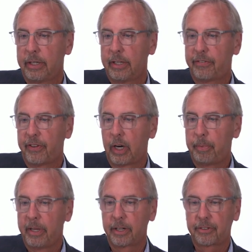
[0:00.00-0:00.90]

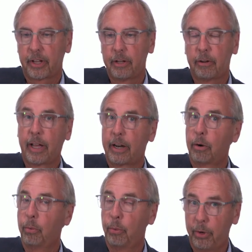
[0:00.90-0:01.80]
nifedipine XL at a
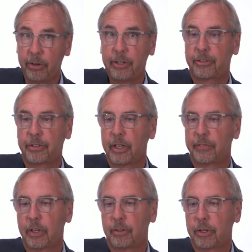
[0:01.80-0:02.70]
really
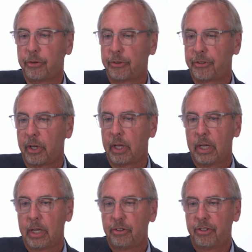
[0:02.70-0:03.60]
significant dose.
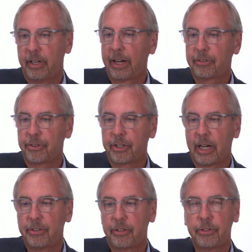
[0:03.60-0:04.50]
She
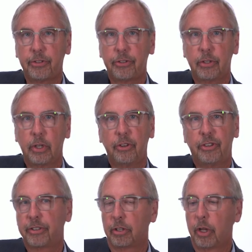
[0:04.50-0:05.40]
exercises,
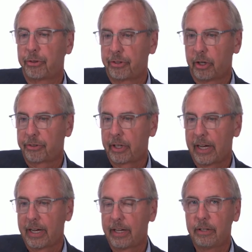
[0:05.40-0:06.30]
she has a low salt
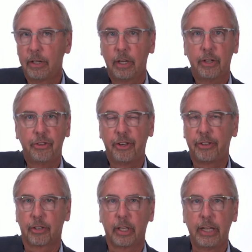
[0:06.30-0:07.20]
diet,
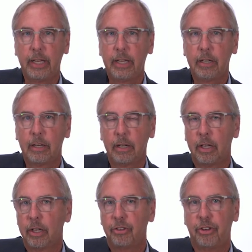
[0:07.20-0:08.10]
she's lean,
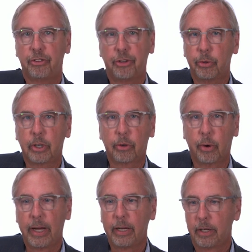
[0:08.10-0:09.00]
she's doing
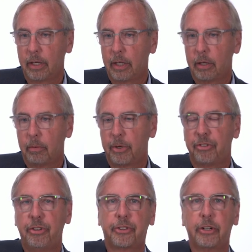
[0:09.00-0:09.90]
great, but
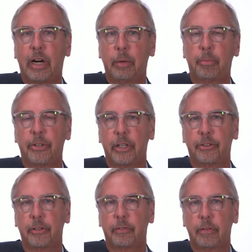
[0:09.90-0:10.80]
she's still hypertensive.